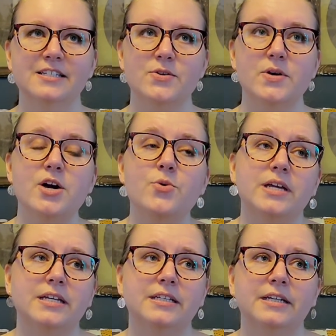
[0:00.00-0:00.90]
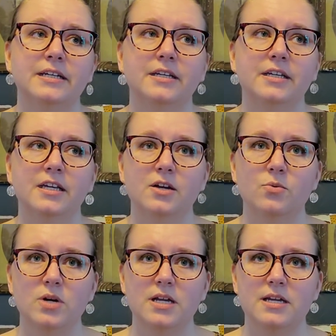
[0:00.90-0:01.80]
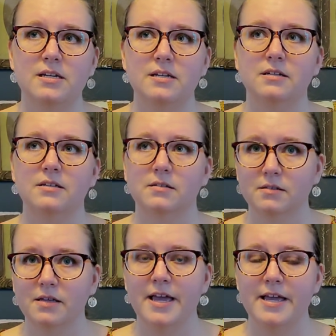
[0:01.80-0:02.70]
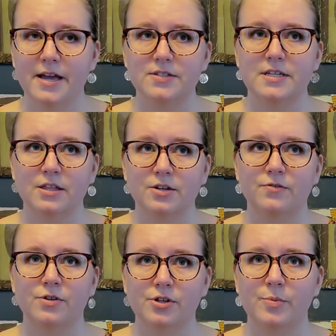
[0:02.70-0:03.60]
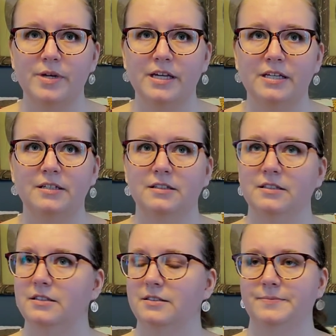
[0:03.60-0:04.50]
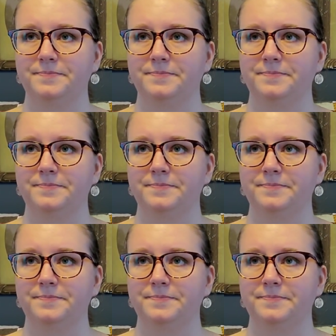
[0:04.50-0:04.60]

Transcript: So I go in and we hang out together for a little bit. And,